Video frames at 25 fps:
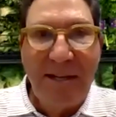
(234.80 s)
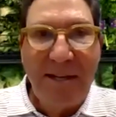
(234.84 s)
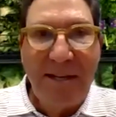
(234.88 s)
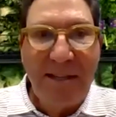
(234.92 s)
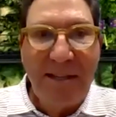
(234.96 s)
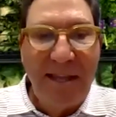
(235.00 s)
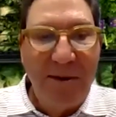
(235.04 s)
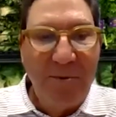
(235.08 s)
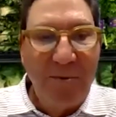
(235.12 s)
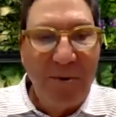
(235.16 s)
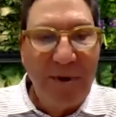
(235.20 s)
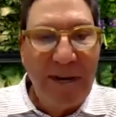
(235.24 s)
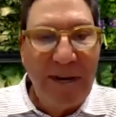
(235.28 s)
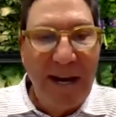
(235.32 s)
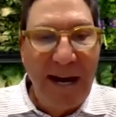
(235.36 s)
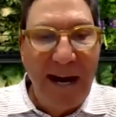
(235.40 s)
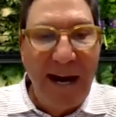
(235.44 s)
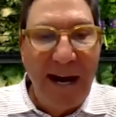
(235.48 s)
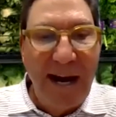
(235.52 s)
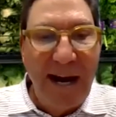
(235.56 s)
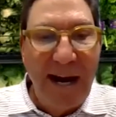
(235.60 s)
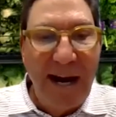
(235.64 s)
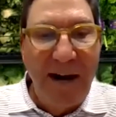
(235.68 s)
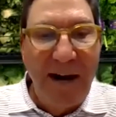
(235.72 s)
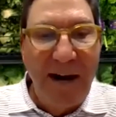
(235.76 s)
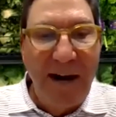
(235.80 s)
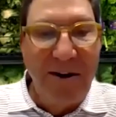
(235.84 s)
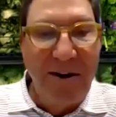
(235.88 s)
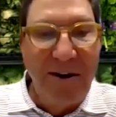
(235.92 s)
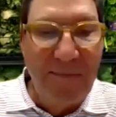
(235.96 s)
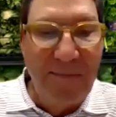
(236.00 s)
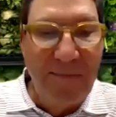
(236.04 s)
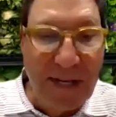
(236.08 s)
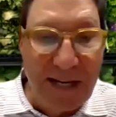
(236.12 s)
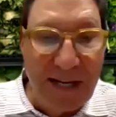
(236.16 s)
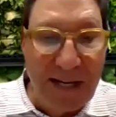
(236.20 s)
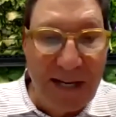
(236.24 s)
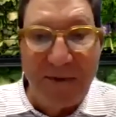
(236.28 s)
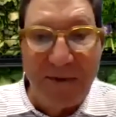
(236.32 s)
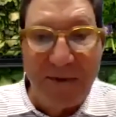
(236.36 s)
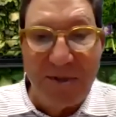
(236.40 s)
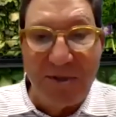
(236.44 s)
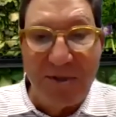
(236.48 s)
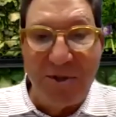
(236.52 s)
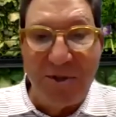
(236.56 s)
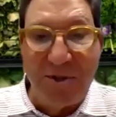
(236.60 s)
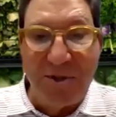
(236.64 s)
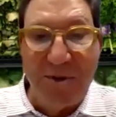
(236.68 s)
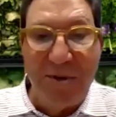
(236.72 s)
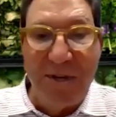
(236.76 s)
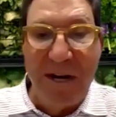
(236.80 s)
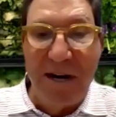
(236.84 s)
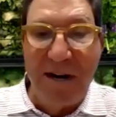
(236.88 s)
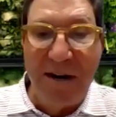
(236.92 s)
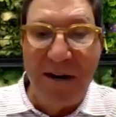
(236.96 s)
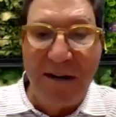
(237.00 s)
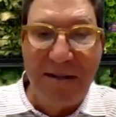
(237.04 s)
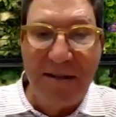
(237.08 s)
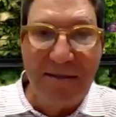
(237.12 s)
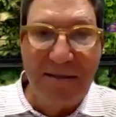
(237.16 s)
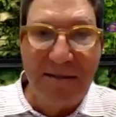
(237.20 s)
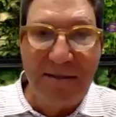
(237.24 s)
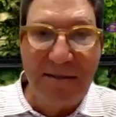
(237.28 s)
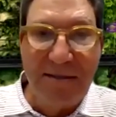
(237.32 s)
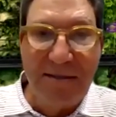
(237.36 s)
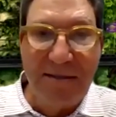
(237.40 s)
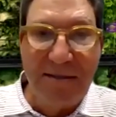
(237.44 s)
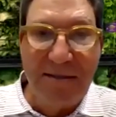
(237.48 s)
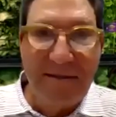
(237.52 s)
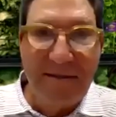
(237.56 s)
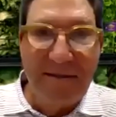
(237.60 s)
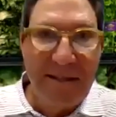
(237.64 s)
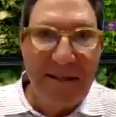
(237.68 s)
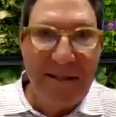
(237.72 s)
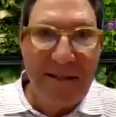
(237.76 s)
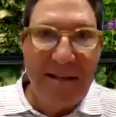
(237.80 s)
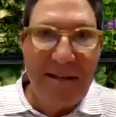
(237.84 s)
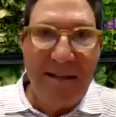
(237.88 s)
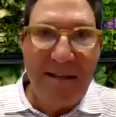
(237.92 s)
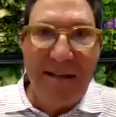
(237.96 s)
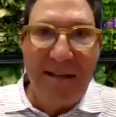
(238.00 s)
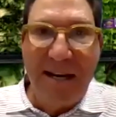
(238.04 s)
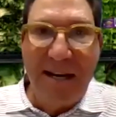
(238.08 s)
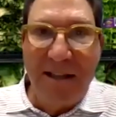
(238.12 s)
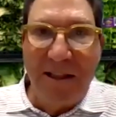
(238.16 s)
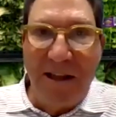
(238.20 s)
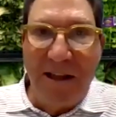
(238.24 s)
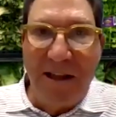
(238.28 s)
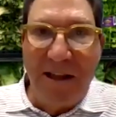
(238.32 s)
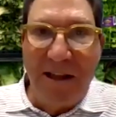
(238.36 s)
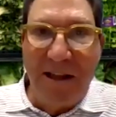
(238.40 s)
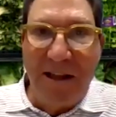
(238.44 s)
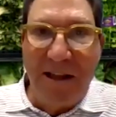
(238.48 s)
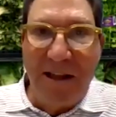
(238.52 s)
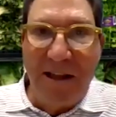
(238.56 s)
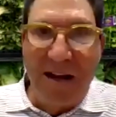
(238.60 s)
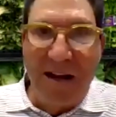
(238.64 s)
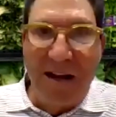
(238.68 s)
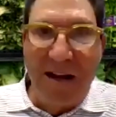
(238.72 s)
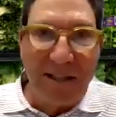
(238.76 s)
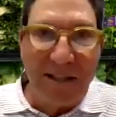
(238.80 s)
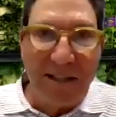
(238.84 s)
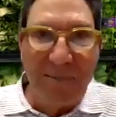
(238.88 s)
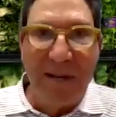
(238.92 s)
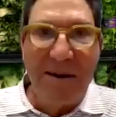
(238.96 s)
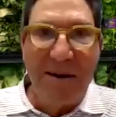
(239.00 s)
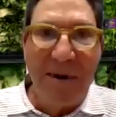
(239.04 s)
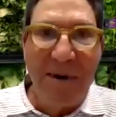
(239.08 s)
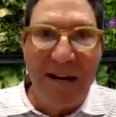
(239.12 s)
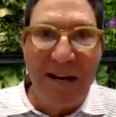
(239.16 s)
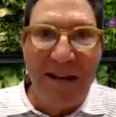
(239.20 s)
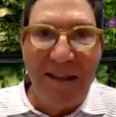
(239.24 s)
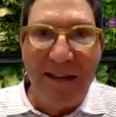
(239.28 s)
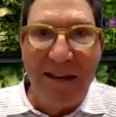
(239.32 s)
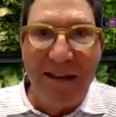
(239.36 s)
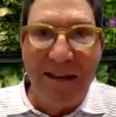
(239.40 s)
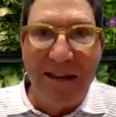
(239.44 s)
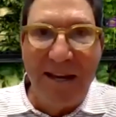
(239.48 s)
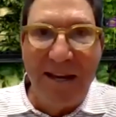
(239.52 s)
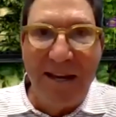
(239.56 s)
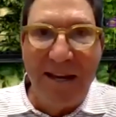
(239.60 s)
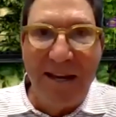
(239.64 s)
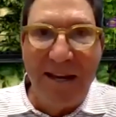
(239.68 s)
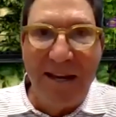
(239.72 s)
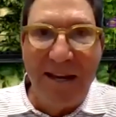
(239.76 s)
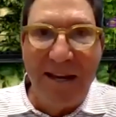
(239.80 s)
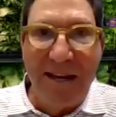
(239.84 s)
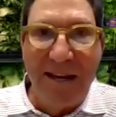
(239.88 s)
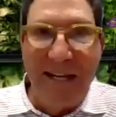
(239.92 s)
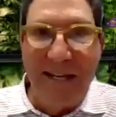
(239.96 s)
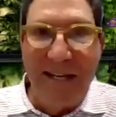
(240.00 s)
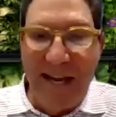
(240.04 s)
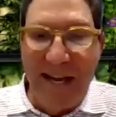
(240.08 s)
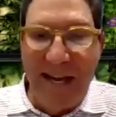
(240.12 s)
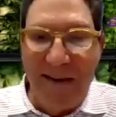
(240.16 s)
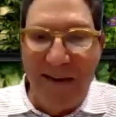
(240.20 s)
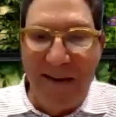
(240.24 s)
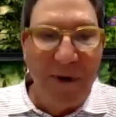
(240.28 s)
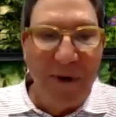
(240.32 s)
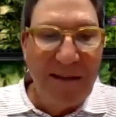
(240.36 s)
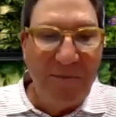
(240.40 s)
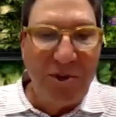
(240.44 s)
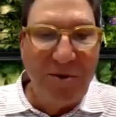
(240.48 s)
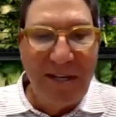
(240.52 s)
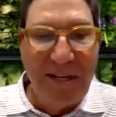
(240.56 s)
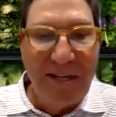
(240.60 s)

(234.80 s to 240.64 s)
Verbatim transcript: they wouldn't hire him because he was too young. And he lost a little bit of money that he did have with him shooting